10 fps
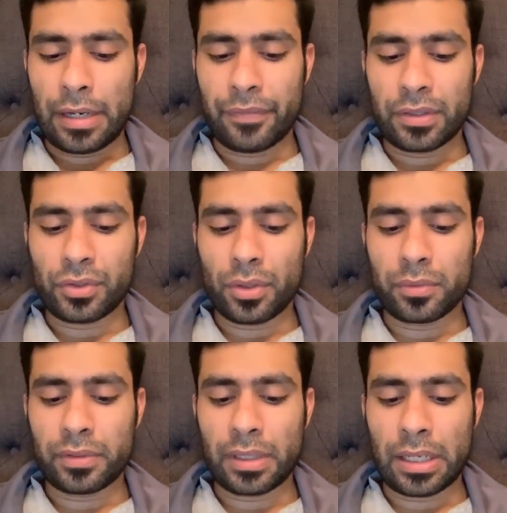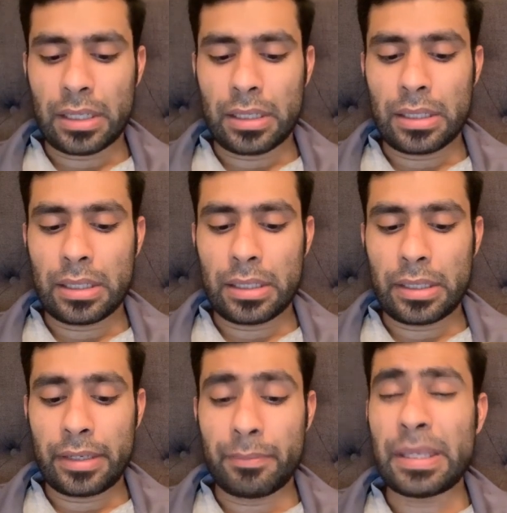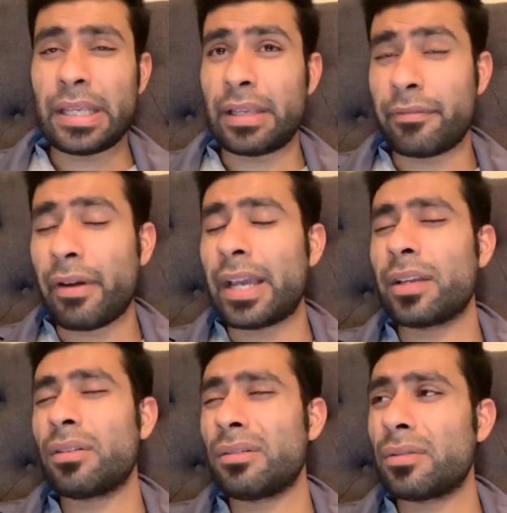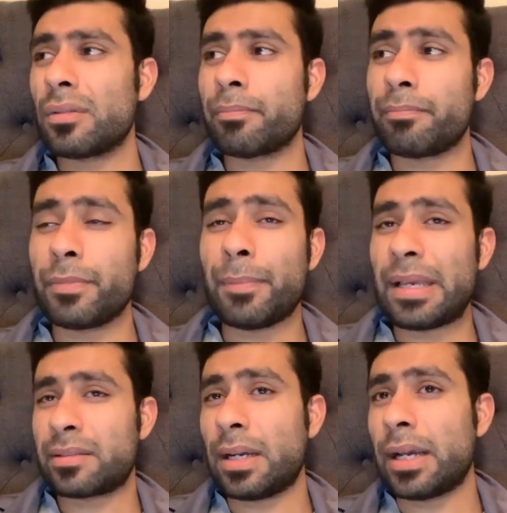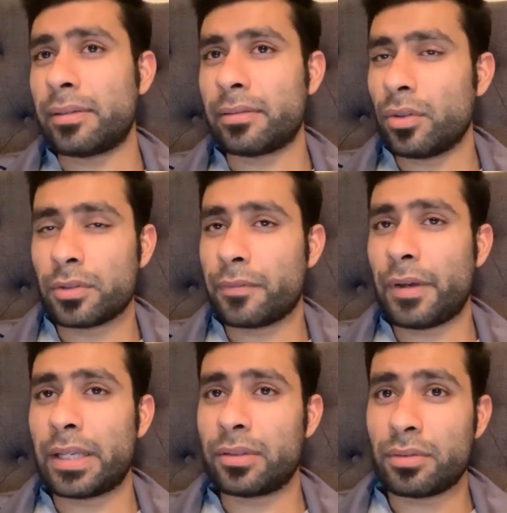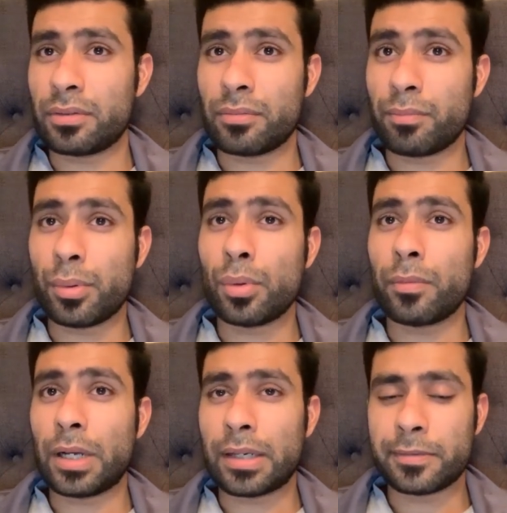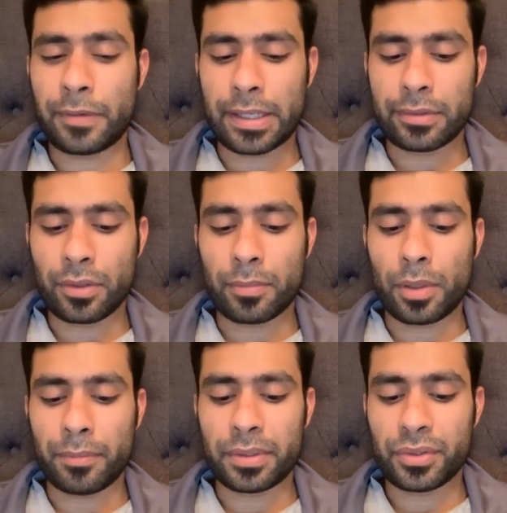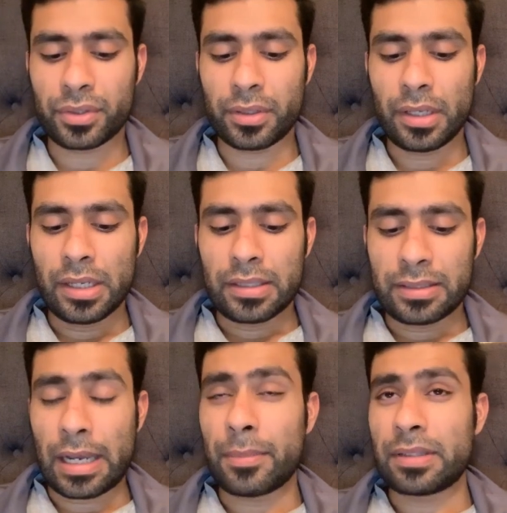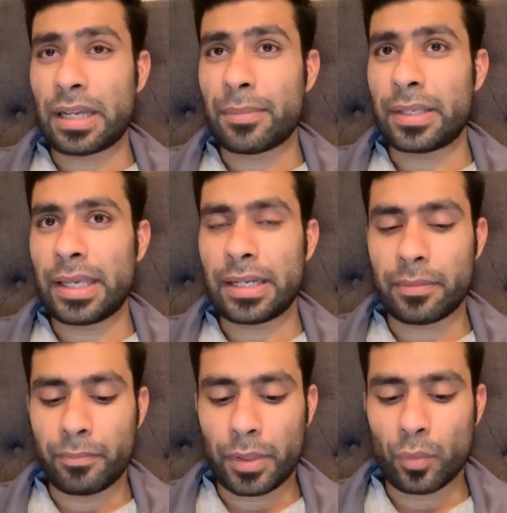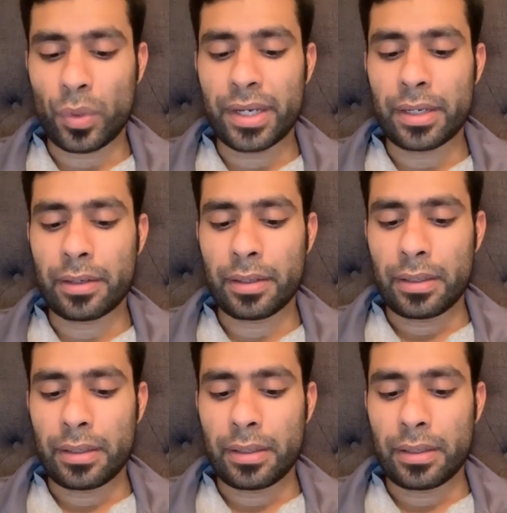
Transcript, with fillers: I think shows and fighting the best guys, not just fighting poor guys, fighting top competition time and time again and winning,